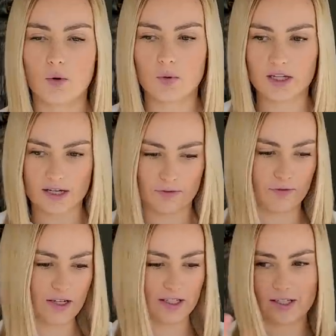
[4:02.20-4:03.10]
we're like
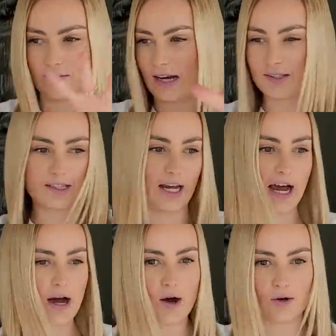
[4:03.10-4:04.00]
feeling around the
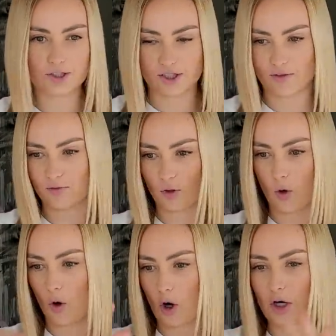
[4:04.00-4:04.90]
couch and the
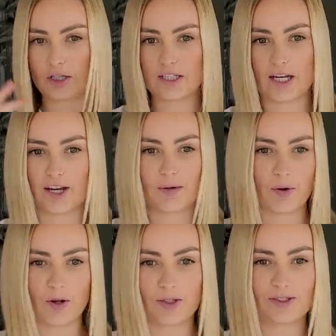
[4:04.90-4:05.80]
floor and the table